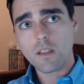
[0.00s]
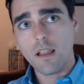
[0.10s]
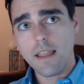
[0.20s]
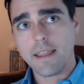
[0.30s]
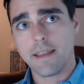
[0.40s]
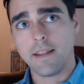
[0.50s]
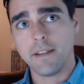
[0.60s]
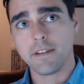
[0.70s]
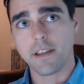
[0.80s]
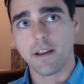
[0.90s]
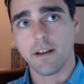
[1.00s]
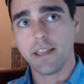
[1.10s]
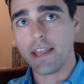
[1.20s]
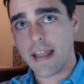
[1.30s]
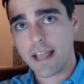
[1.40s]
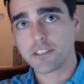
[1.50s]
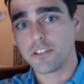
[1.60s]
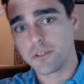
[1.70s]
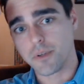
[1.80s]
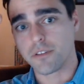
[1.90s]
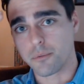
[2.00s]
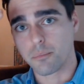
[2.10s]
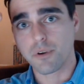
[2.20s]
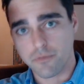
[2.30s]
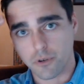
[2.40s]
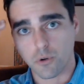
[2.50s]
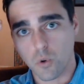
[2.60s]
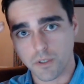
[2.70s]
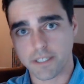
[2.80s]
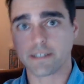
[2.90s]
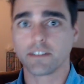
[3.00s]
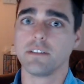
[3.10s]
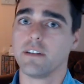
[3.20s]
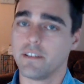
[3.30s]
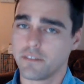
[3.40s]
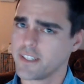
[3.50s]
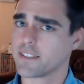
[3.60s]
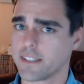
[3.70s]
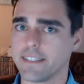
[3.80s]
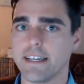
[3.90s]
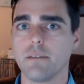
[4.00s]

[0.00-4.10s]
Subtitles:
And it has to do with your prefrontal cortex and things like that.